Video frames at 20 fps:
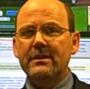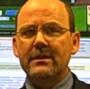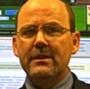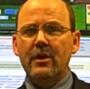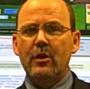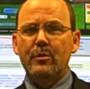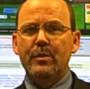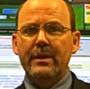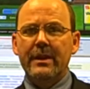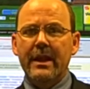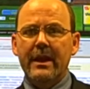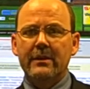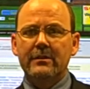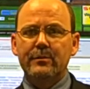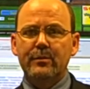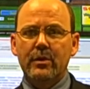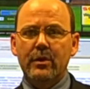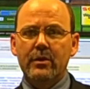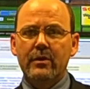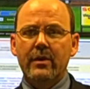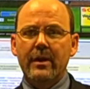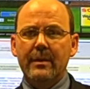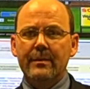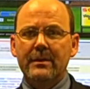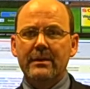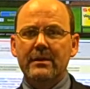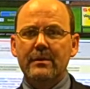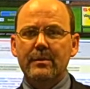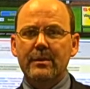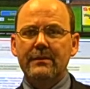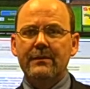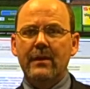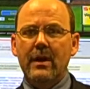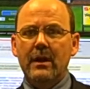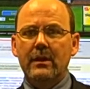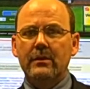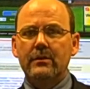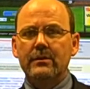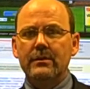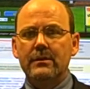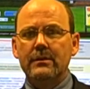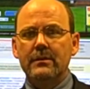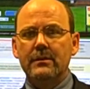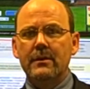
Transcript: of the open house program need to be followed.